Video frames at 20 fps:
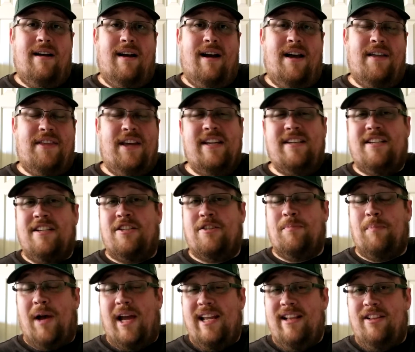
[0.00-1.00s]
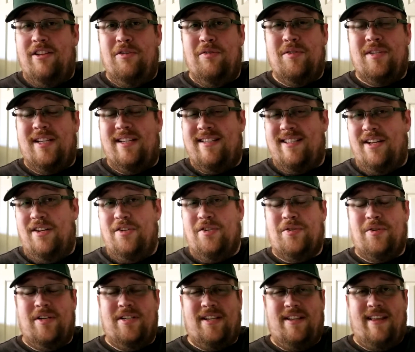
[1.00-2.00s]
I think despite losing
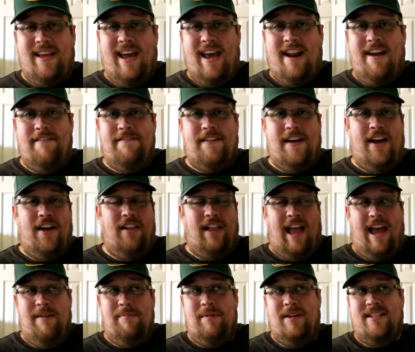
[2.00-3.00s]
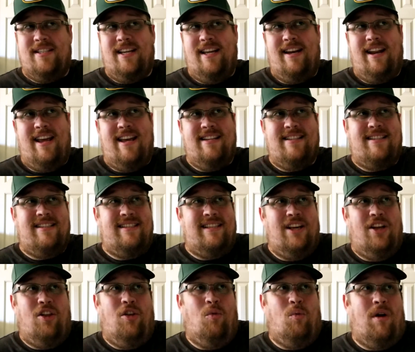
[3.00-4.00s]
Zylstra to the N F L, Edmonton is
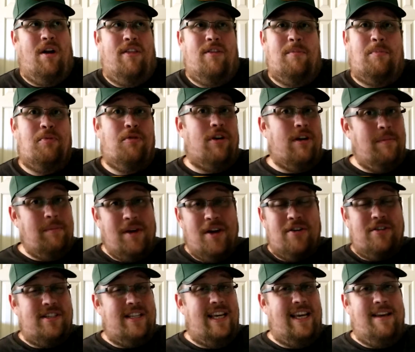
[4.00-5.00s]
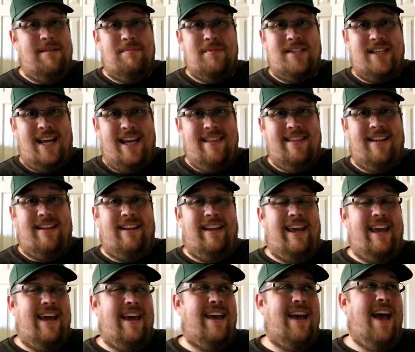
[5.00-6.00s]
still one of the premier teams in the
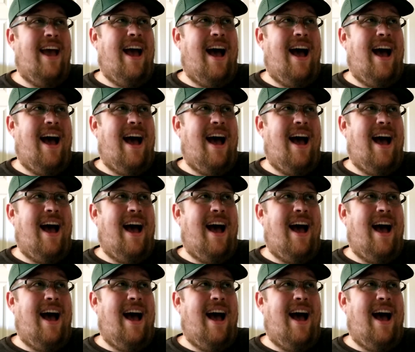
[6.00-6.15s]
league.